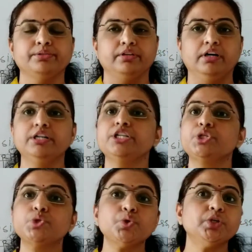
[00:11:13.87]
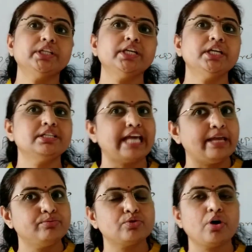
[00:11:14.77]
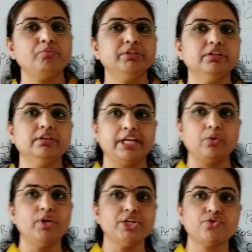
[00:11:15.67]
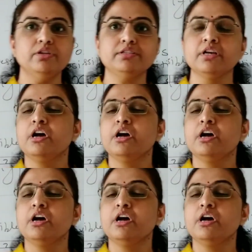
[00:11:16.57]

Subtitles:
understood the types of the regulations,